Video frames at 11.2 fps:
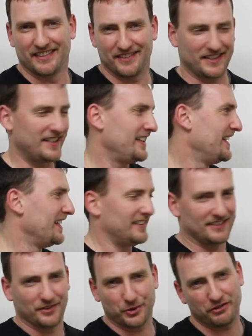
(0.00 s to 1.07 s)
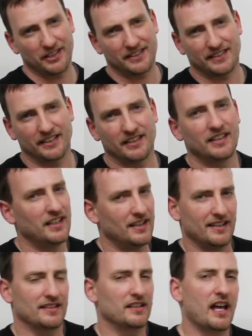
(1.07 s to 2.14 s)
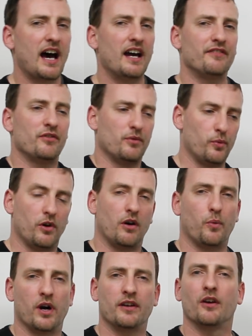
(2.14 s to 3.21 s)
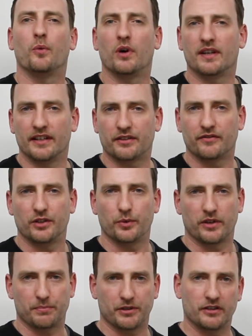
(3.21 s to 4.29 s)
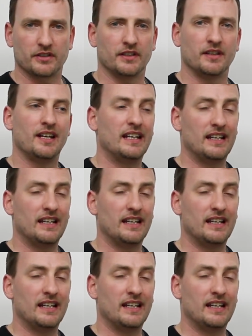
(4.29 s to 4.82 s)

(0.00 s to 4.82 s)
Okay? There's no tricks here. It's a live one-on-one interview with the person.